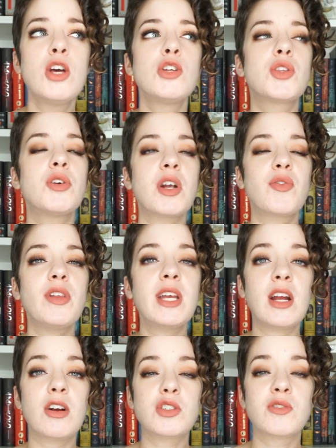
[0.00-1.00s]
So there are definitely
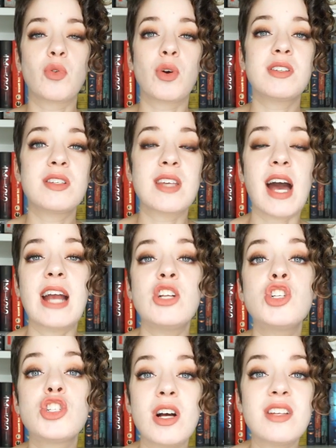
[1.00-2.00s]
character voices that I
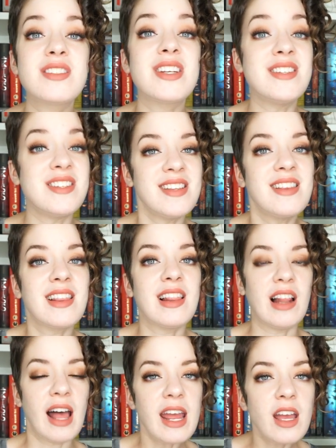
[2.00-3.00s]
just didn't
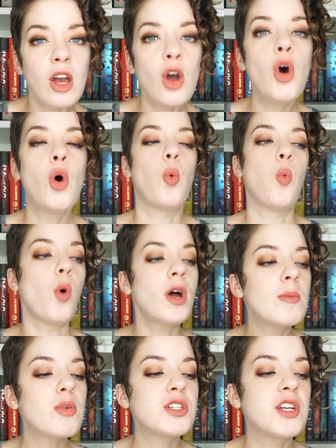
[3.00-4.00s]
like. One
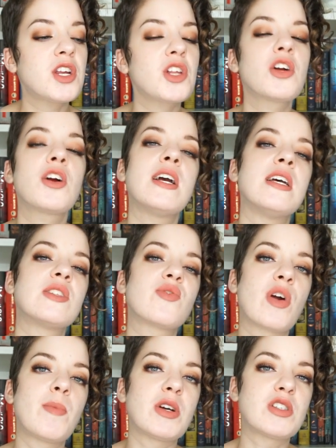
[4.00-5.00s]
in particular is
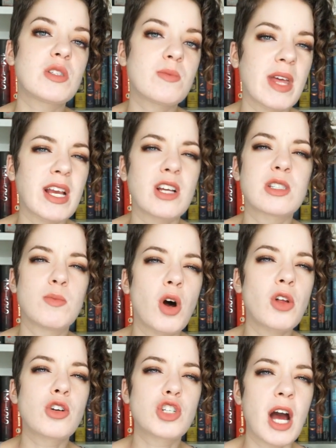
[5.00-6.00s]
from a
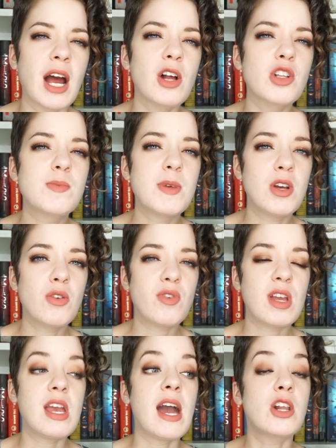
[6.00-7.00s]
smaller child's
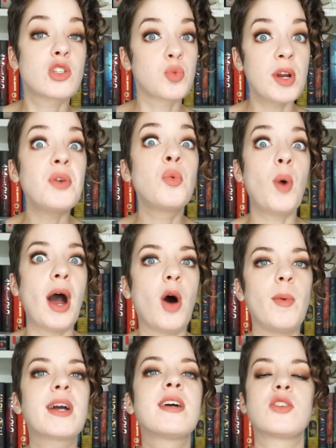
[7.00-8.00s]
POV, and it's written
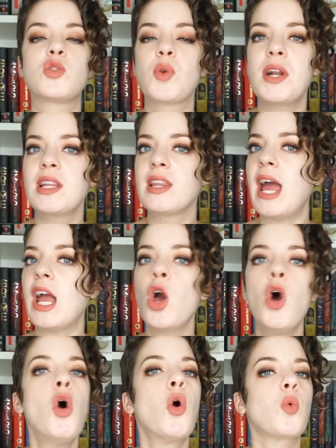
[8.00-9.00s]
well because it's written in like
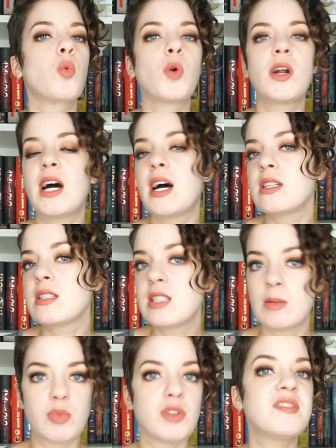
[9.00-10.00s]
run-on
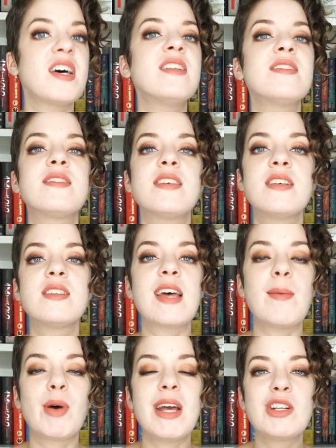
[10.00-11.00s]
simple sentences,
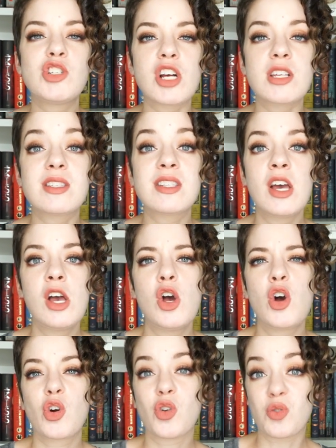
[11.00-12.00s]
but it just
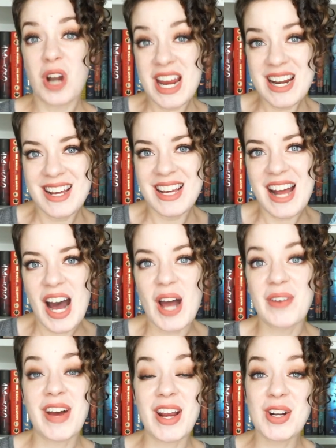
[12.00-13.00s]
grated
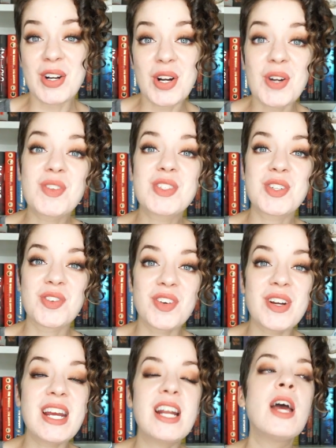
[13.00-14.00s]
on my nerves to
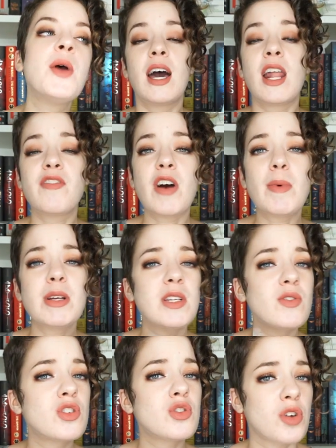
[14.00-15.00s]
read. And I found
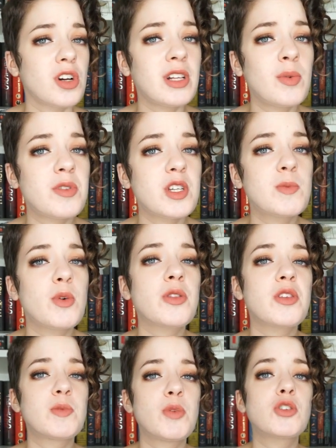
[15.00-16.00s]
myself struggling with this book.
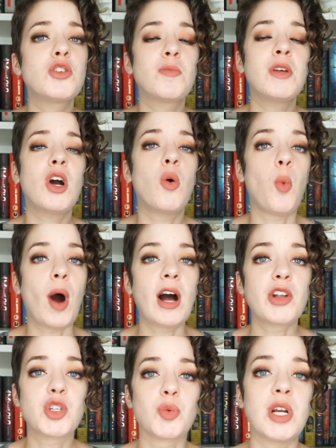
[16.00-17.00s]
This book took me a
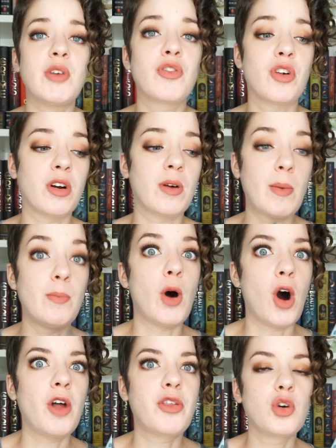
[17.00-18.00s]
while to read for an
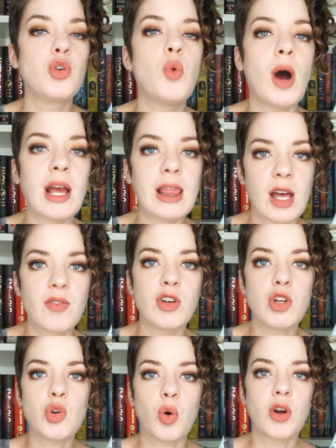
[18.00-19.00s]
author who I love and
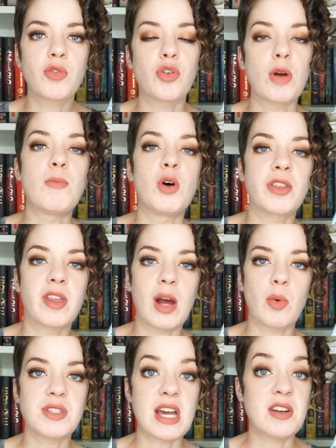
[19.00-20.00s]
adore, and for a book that I
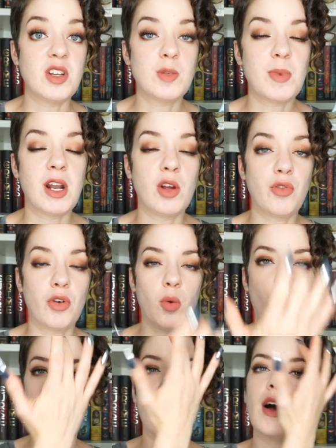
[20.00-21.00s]
was anticipating for a
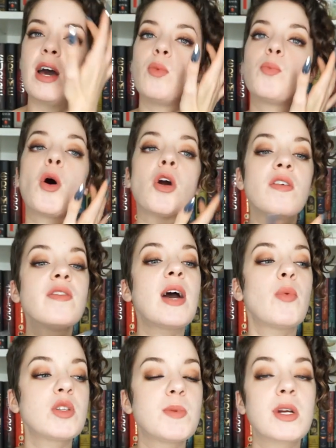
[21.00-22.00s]
while. And part of
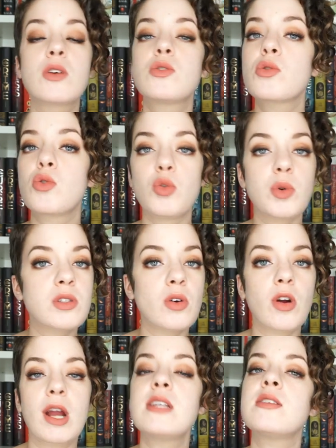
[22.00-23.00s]
that was because school was so
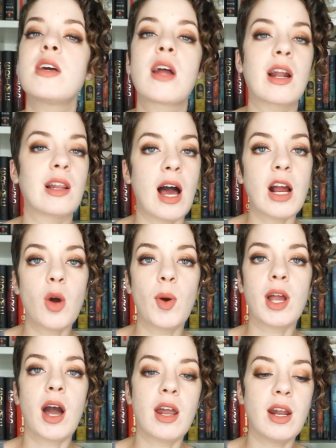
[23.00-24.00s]
crazy and I had a lot
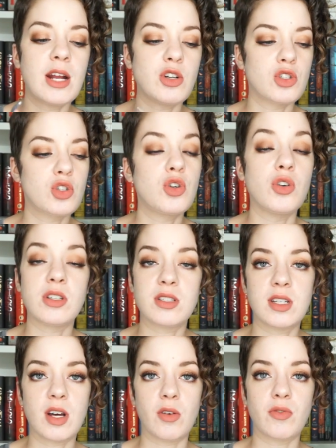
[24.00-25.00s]
going on and I just couldn't
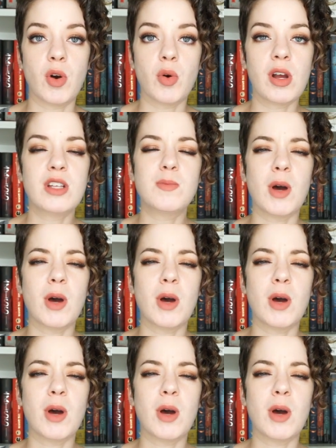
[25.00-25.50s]
sit down and focus.